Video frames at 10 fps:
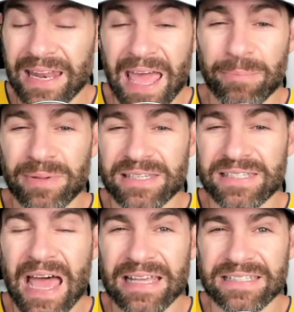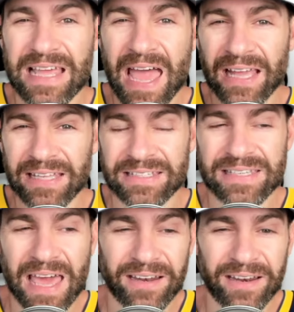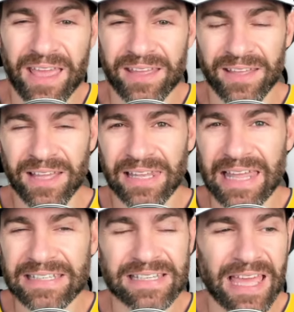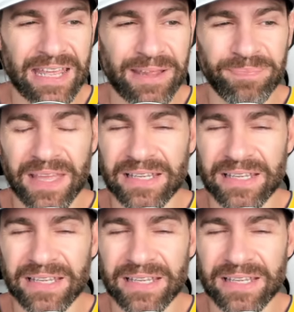and happy Sat Stacking Saturday. Let's get it.